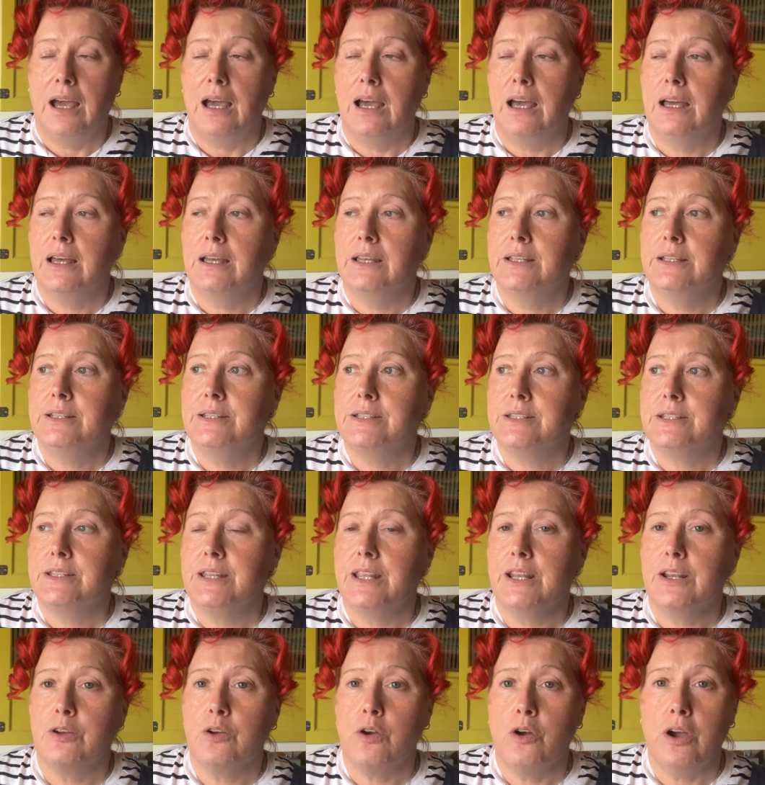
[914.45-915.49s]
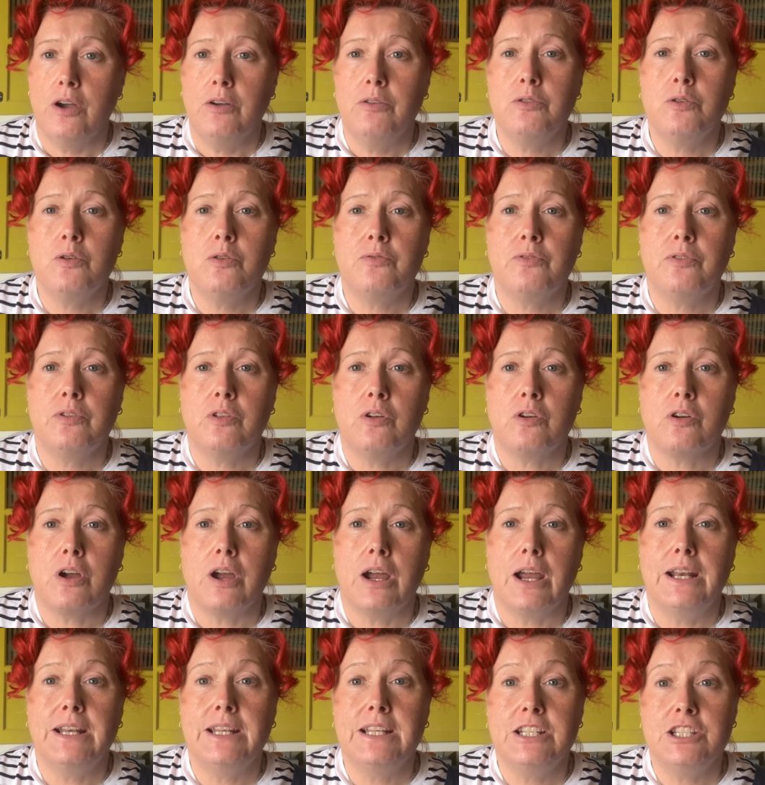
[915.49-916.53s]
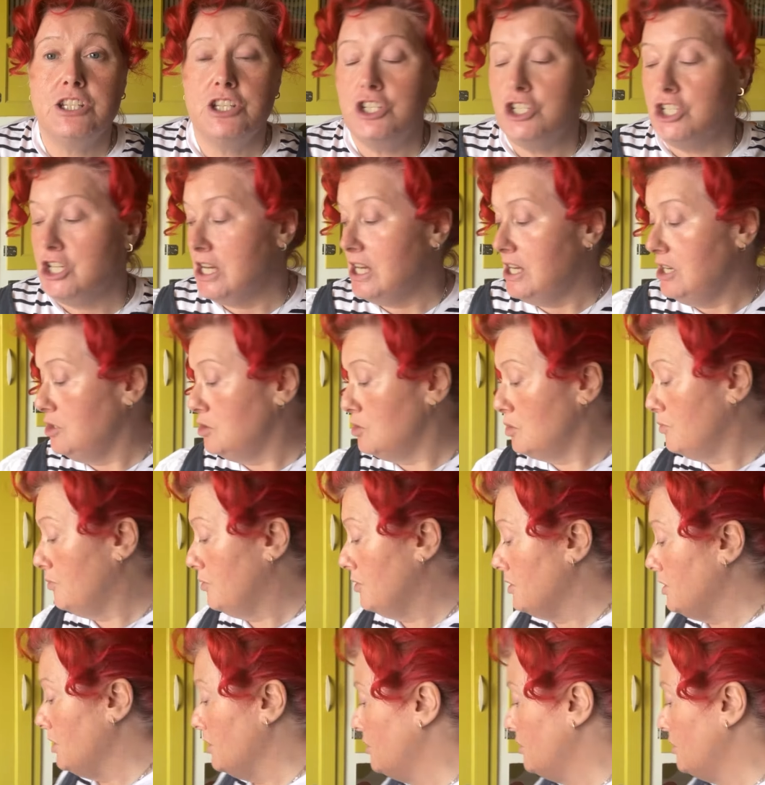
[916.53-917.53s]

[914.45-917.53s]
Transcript: and then I got out the overlocker. I need to change over